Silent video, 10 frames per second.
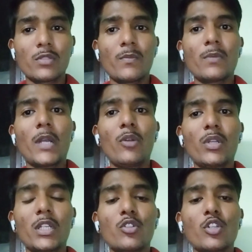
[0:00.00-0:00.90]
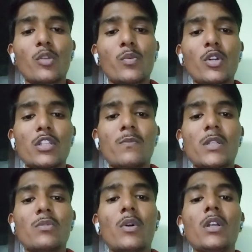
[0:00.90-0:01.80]
Means biotechnological products
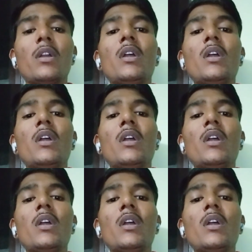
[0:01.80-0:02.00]
means what?